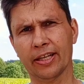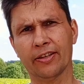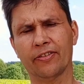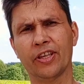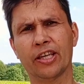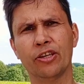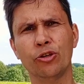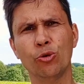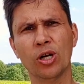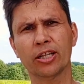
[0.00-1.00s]

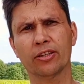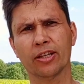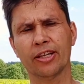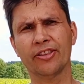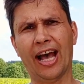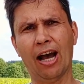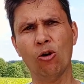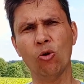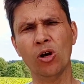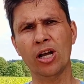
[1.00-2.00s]
secured
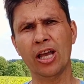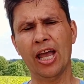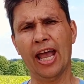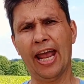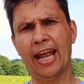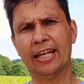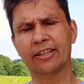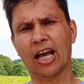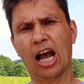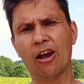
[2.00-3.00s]
now,
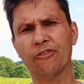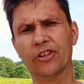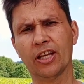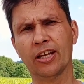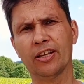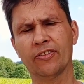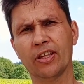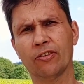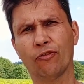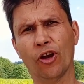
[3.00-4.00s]
and after
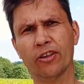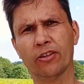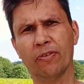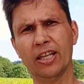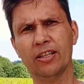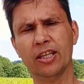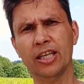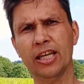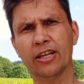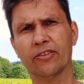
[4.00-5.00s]
this first 20
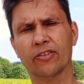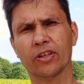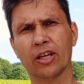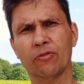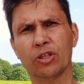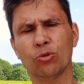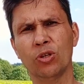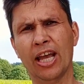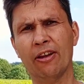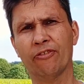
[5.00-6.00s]
years we
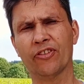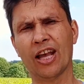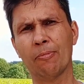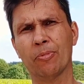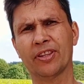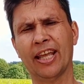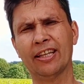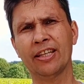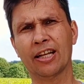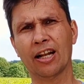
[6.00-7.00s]
do have some
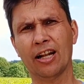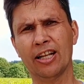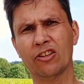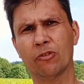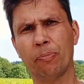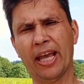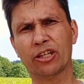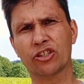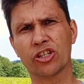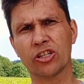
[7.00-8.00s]
technical
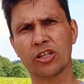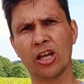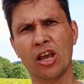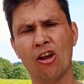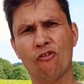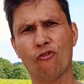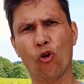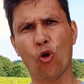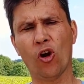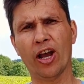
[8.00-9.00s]
inspection
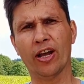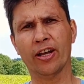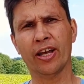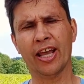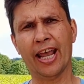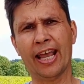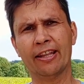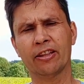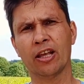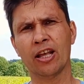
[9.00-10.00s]
for
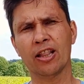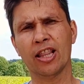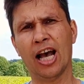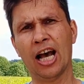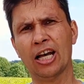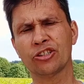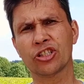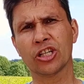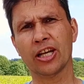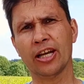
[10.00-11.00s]

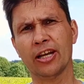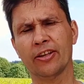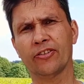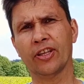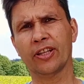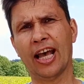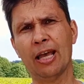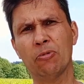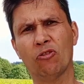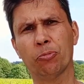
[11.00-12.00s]
enlarge the
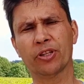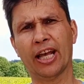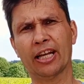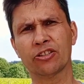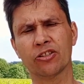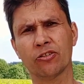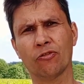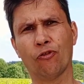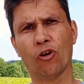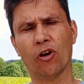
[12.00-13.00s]
time of
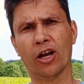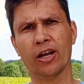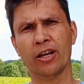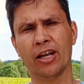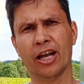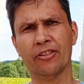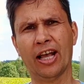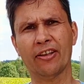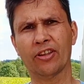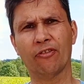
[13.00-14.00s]
production for
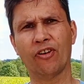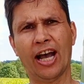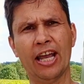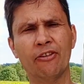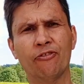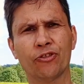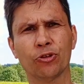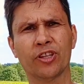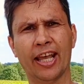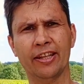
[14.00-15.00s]
another 5
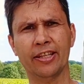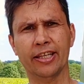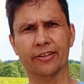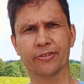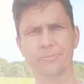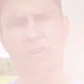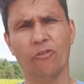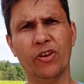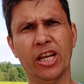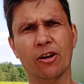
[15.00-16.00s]
to 10 years.
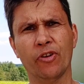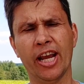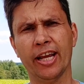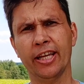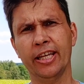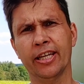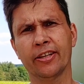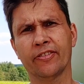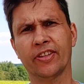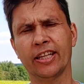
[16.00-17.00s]
We are very
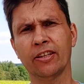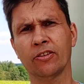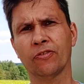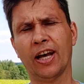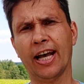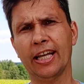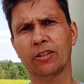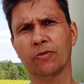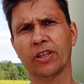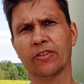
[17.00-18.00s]

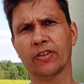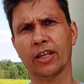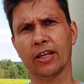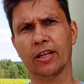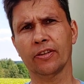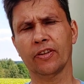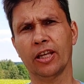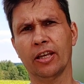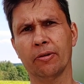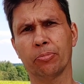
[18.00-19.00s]
satisfied with
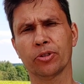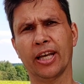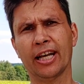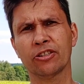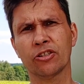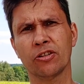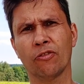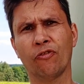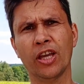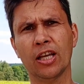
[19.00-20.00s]
the production
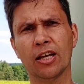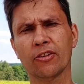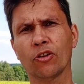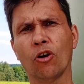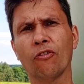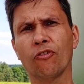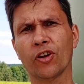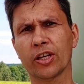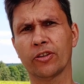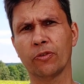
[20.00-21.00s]
figures of
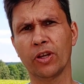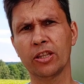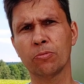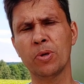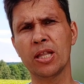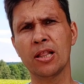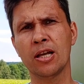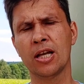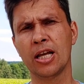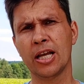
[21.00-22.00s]
the windmill.
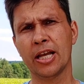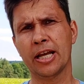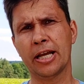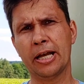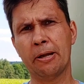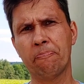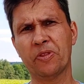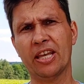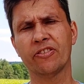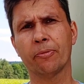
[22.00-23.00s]

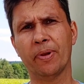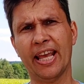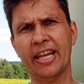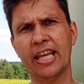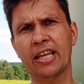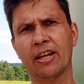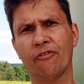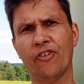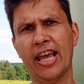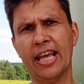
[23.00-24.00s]
In the planning
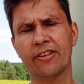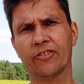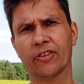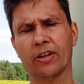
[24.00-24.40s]
phase